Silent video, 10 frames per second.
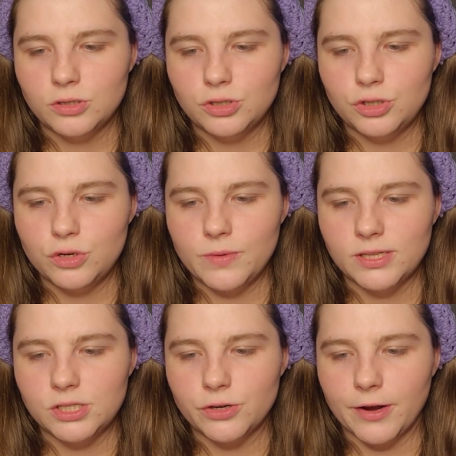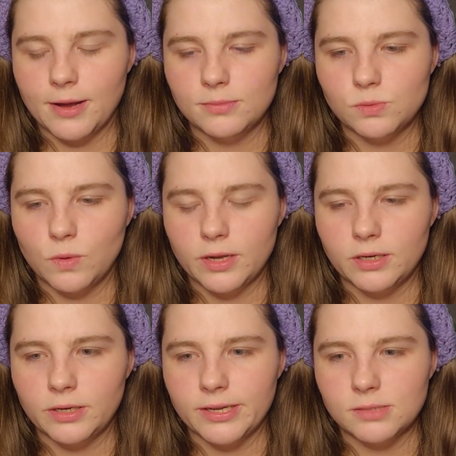Instagrams.
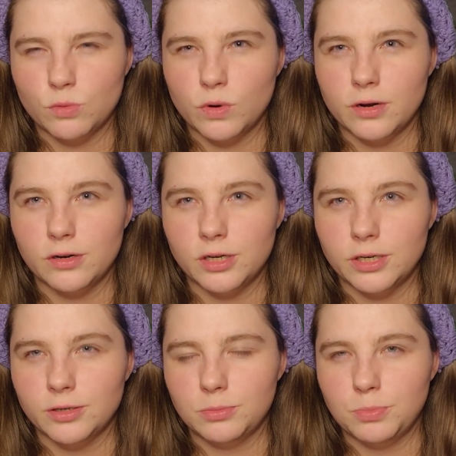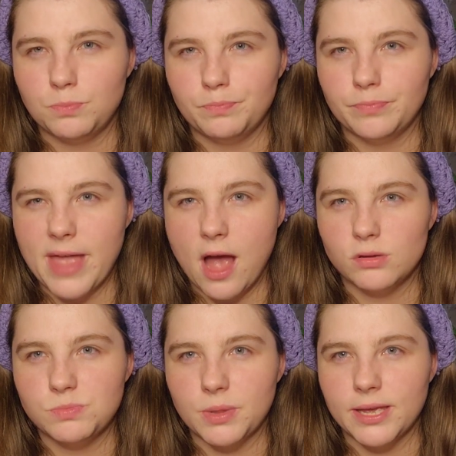One is more
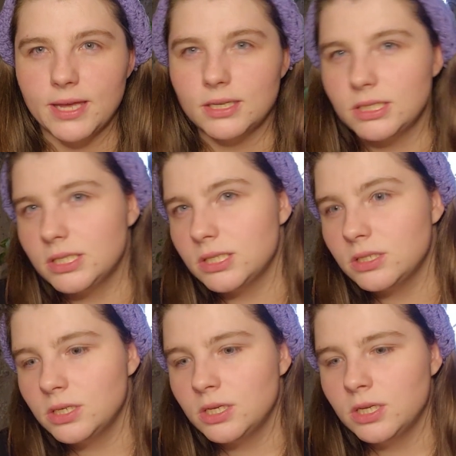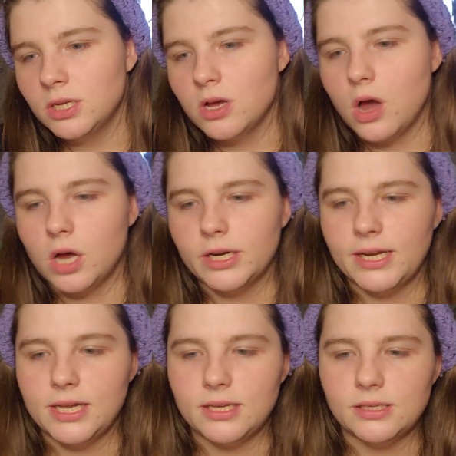houseplant
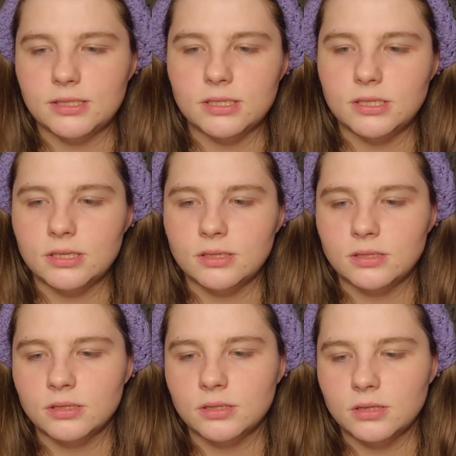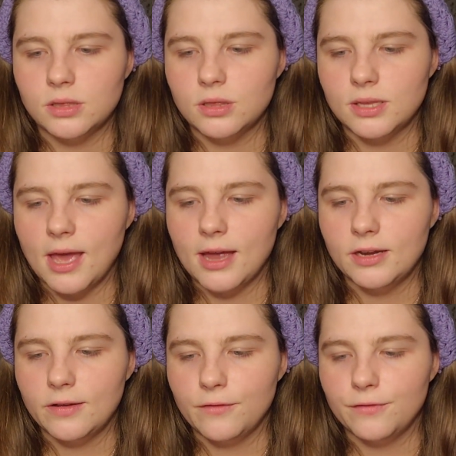oddities,
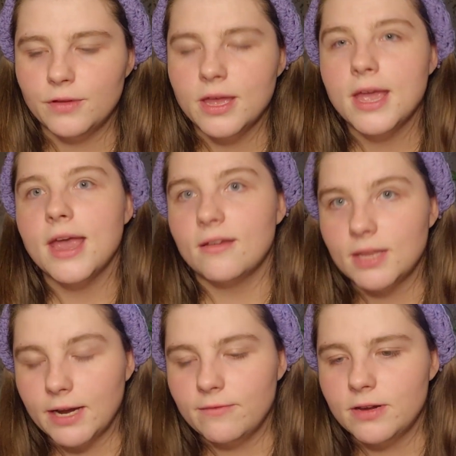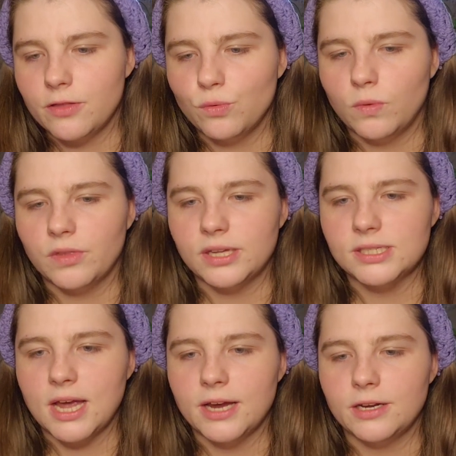kind of, and then I have another one that's
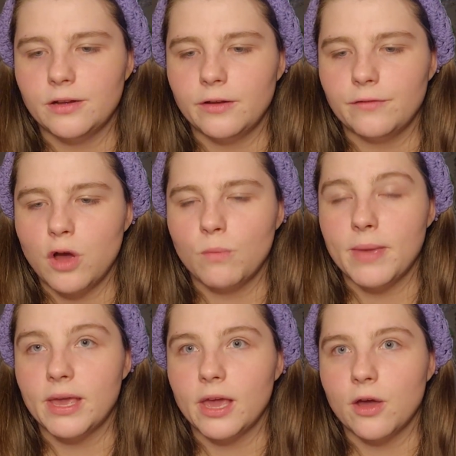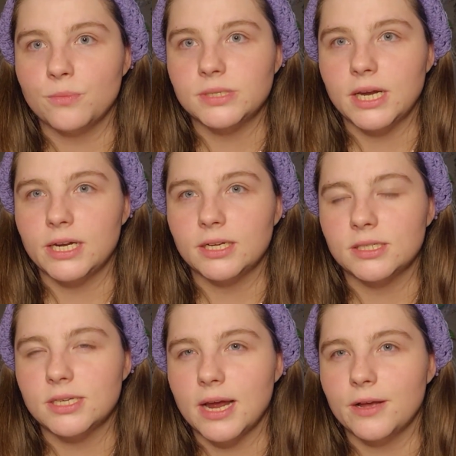kind of homemaking, homesteading
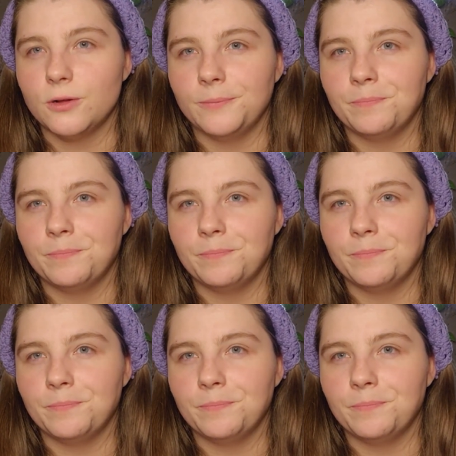style.